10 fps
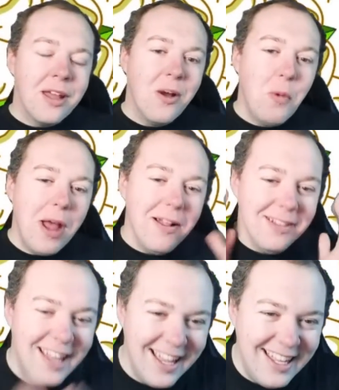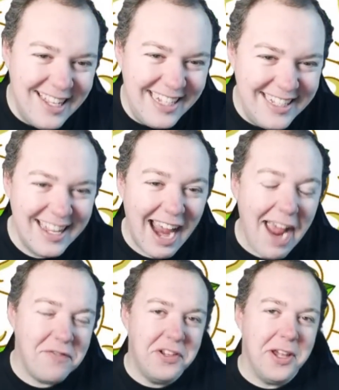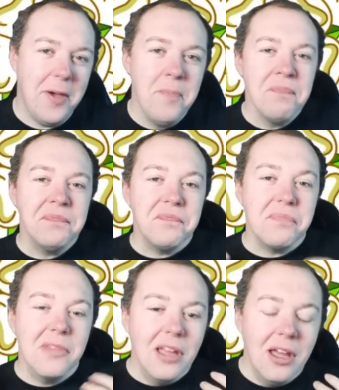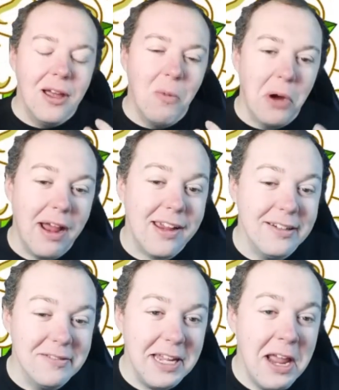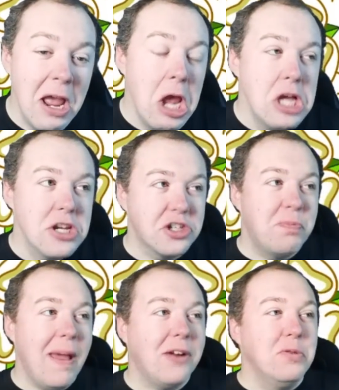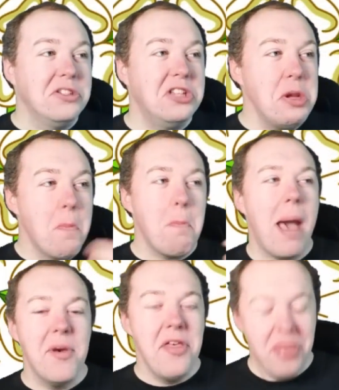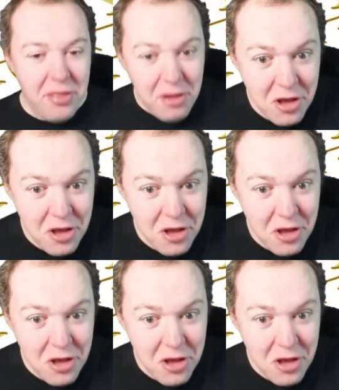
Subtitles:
Well, after what I can only suspect was the mammoth,